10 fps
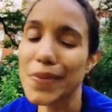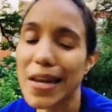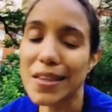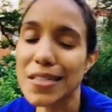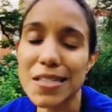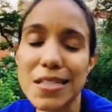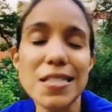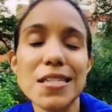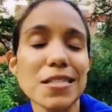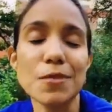the
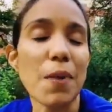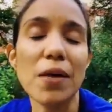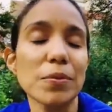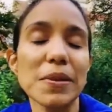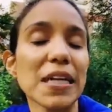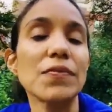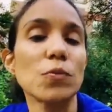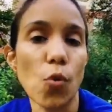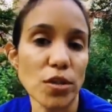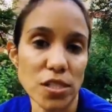statistics is probably
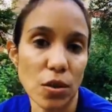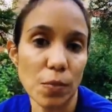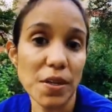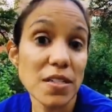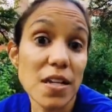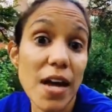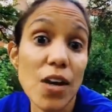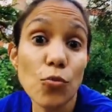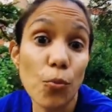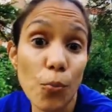even more so, because a
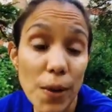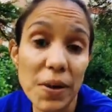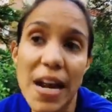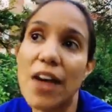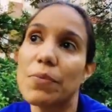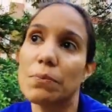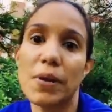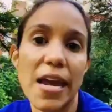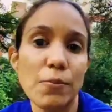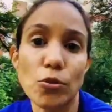lot of women have been
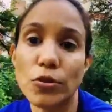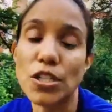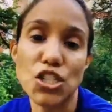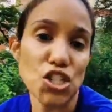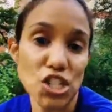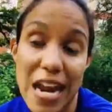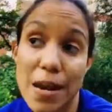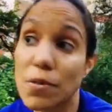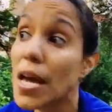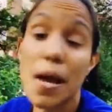blamed or
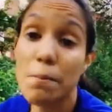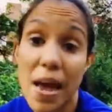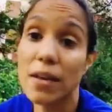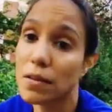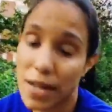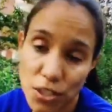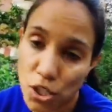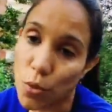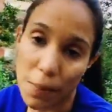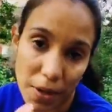shamed. Men, not
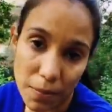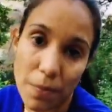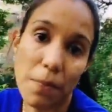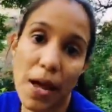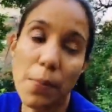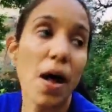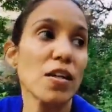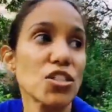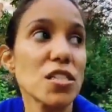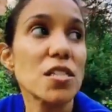just women, my
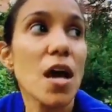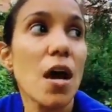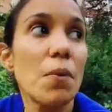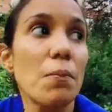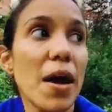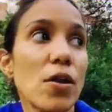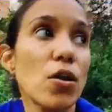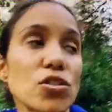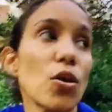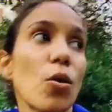apologies. Men
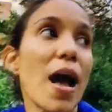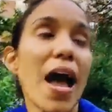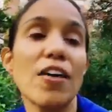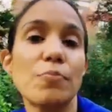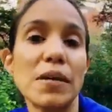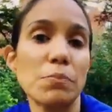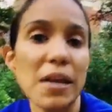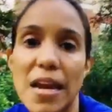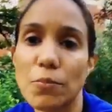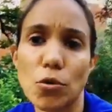also have been
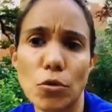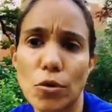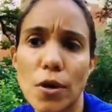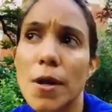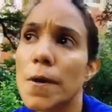blamed or